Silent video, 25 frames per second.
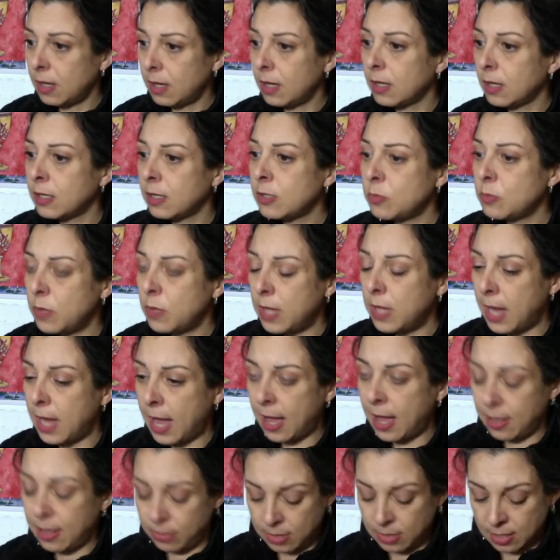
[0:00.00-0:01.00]
because we
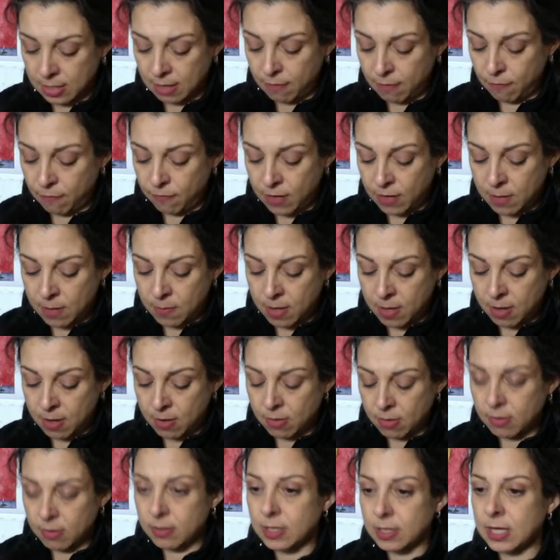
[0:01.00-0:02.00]
had the
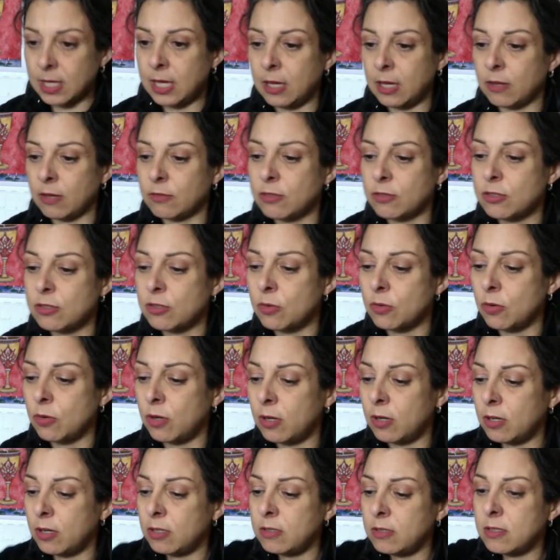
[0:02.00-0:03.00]
female king of
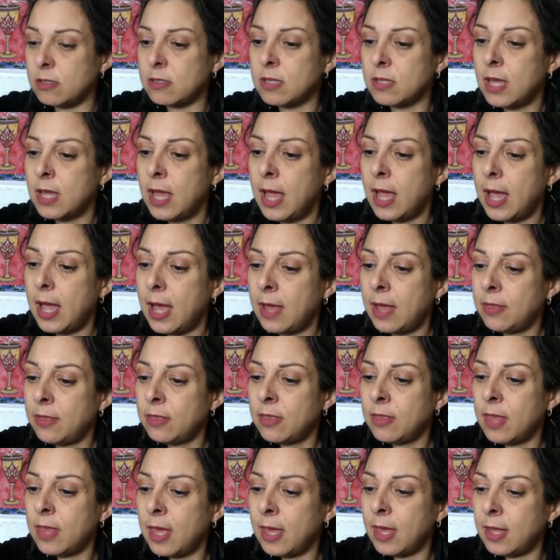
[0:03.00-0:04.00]
swords, and
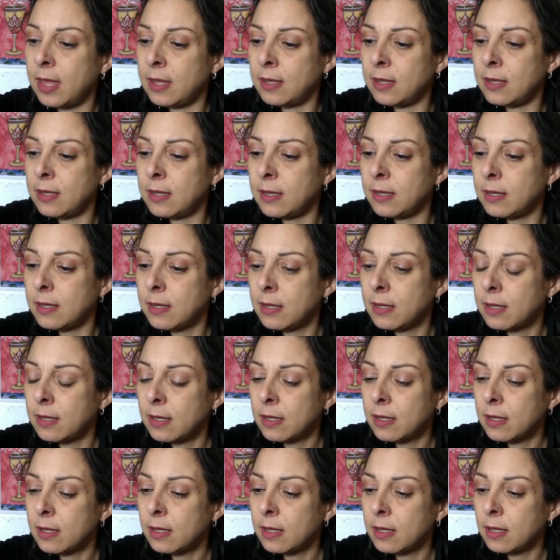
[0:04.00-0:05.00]
then
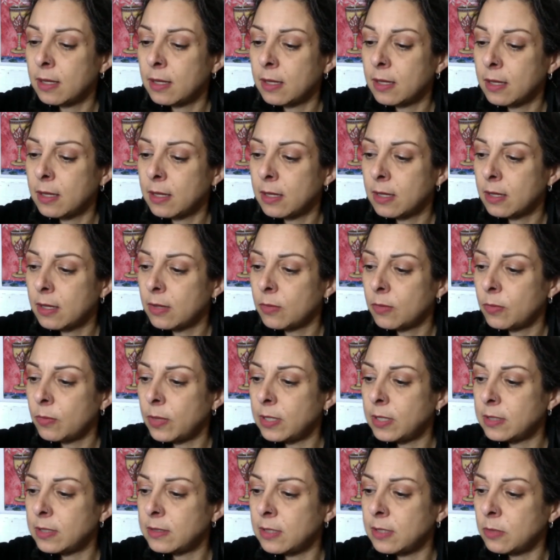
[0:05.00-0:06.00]

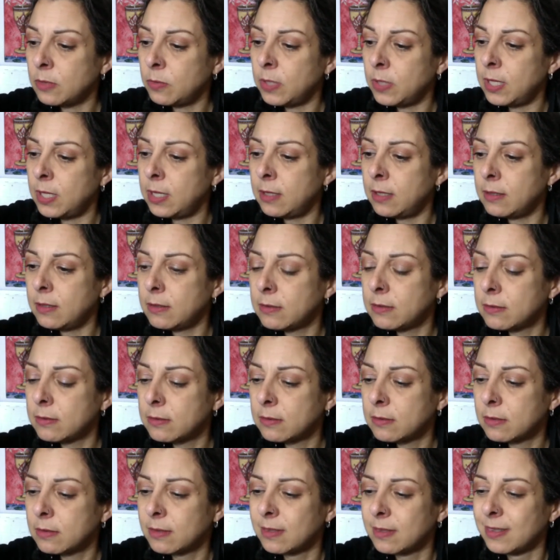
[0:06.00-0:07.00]
wait, did we?
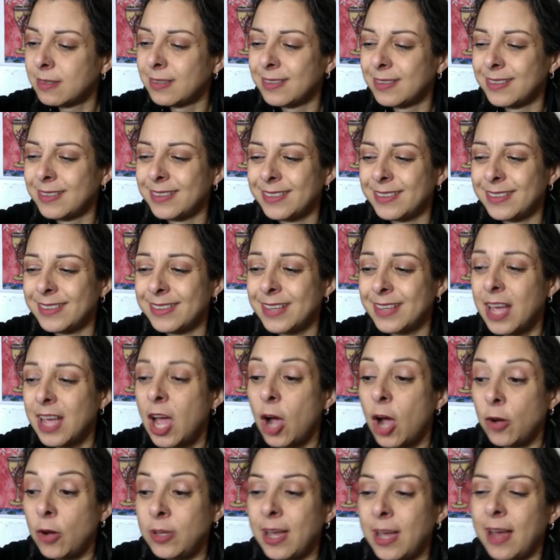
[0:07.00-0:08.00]

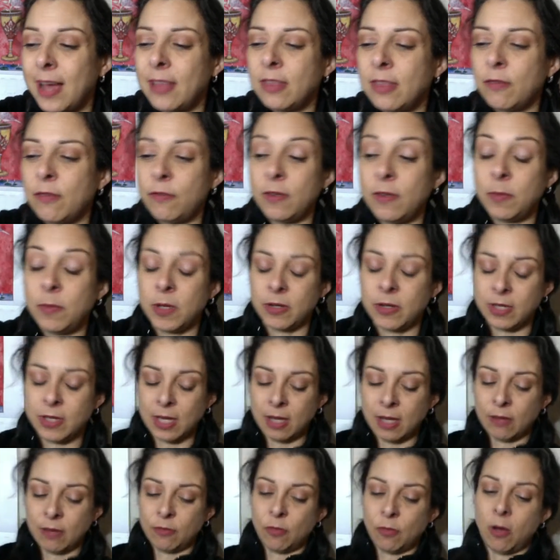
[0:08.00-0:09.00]
Oh yeah, and the female
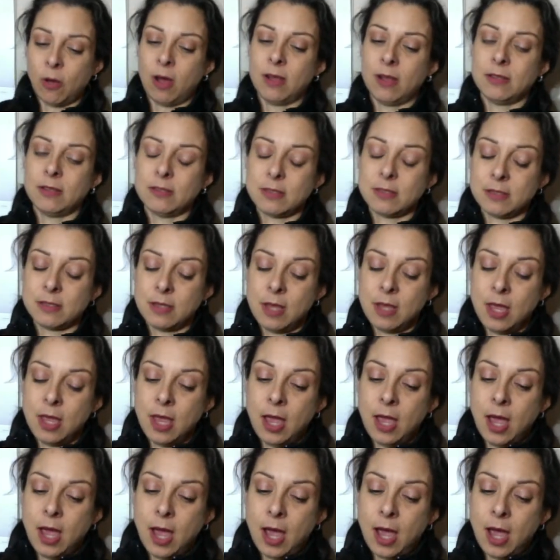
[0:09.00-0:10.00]
king of wands.
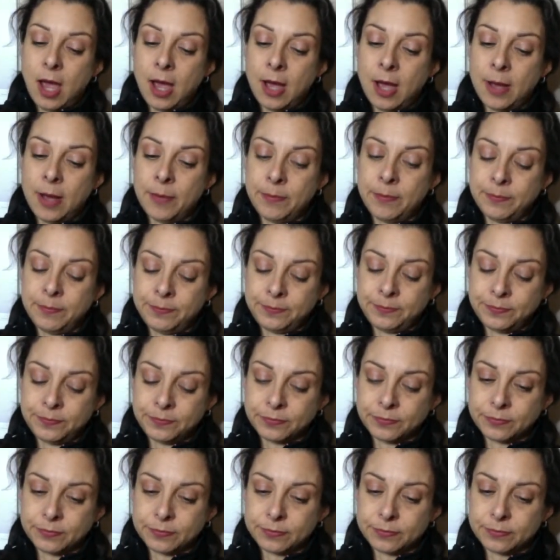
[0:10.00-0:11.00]
um
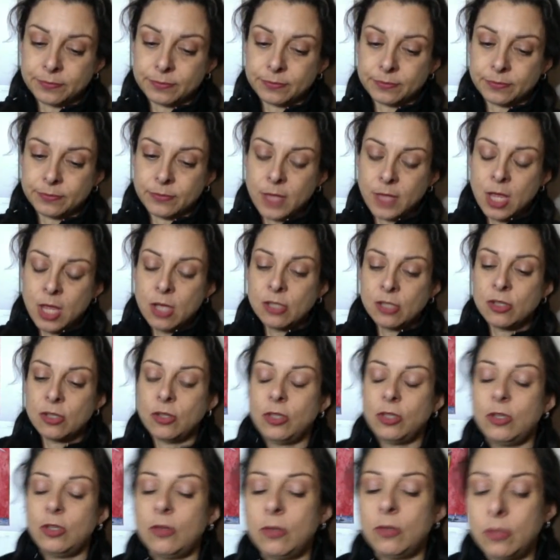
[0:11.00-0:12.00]
so
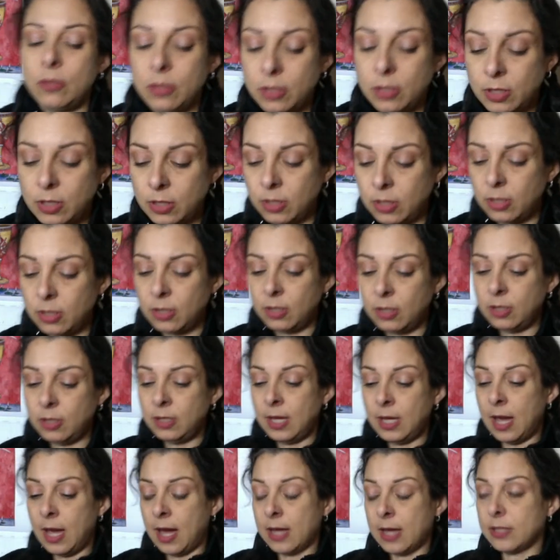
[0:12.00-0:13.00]
you
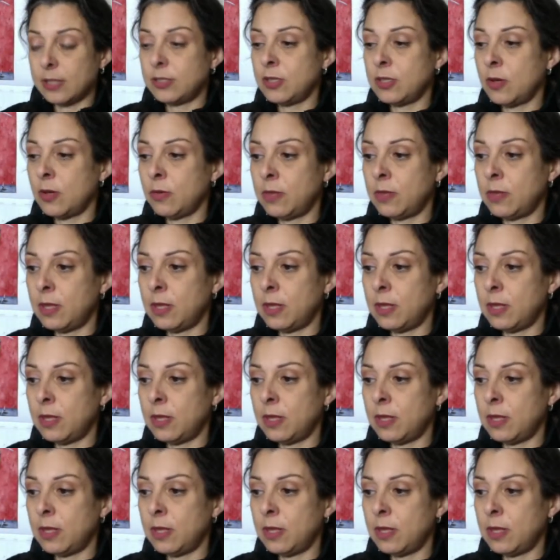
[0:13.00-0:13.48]
Yeah, so